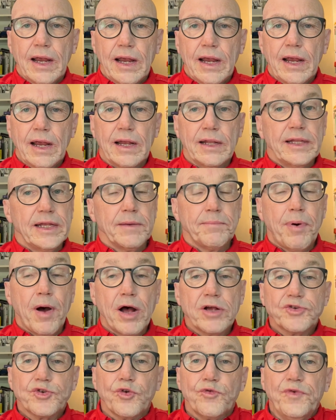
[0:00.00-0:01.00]
And the
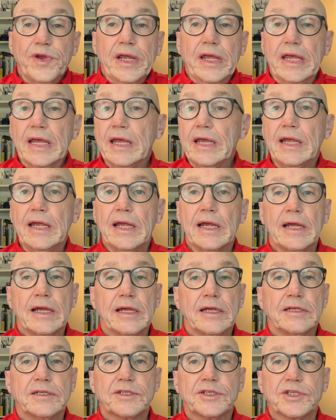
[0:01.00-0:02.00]
apostrophe key
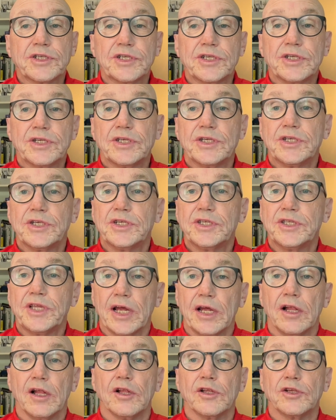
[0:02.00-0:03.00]
is
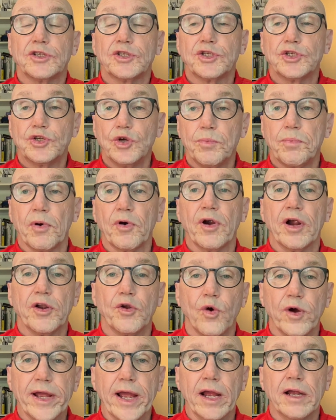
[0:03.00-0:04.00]
still super
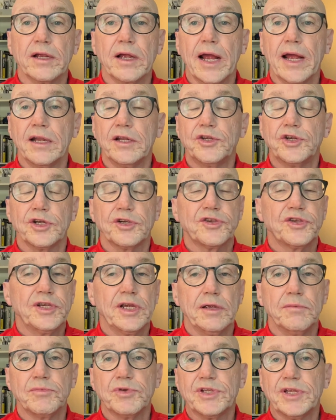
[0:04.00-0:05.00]
annoying and just
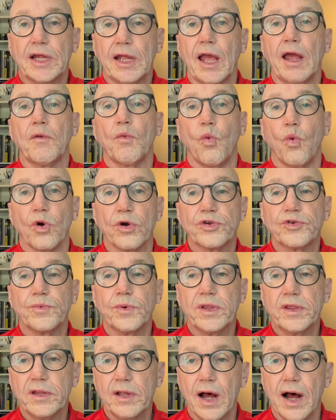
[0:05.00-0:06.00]
seems to get worse
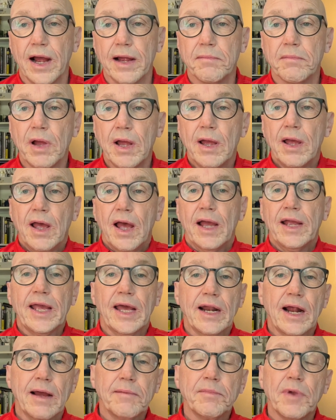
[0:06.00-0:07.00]
with time.
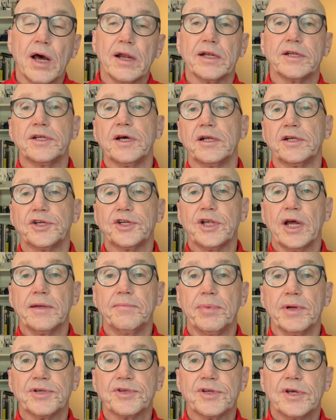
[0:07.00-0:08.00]
Again, I'm not a touch
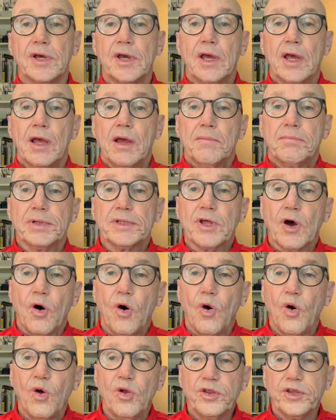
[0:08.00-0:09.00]
typist, but the
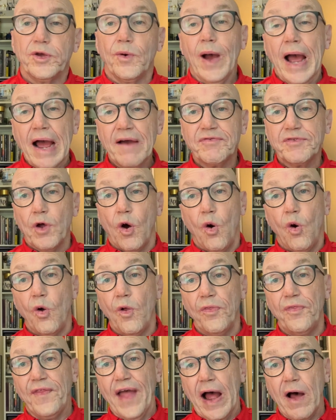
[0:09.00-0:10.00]
whole you have to
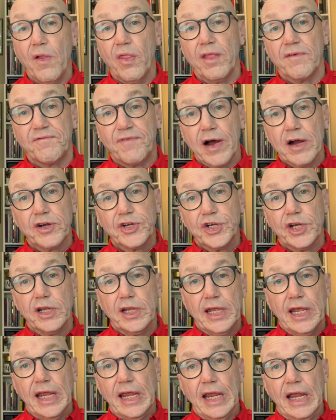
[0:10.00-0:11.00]
hold down the function
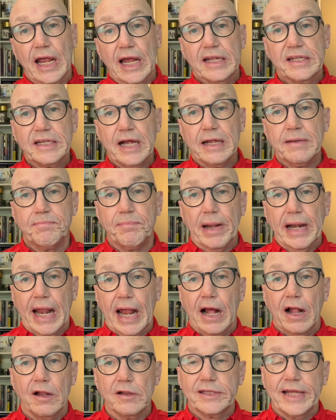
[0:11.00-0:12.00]
key and type an
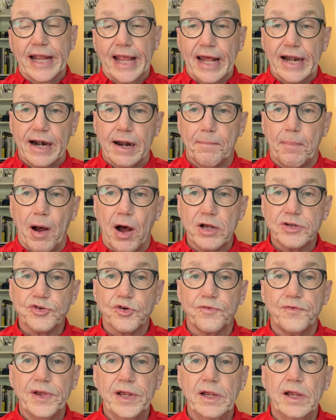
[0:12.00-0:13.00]
L to get an
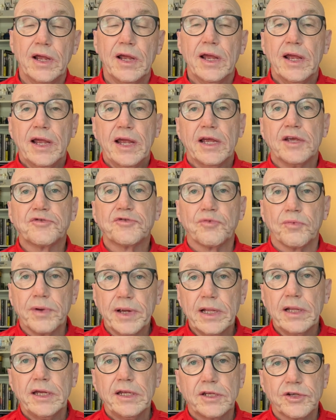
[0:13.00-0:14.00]
apostrophe is
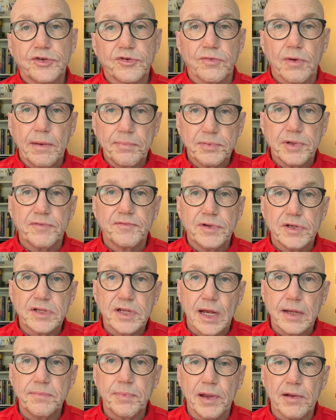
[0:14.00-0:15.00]
really disruptive to
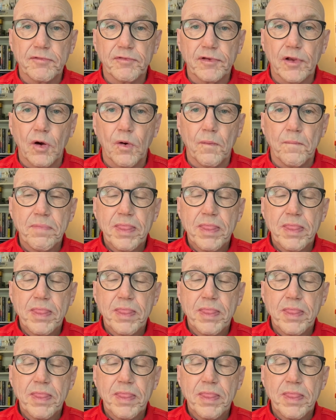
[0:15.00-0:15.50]
typing flow.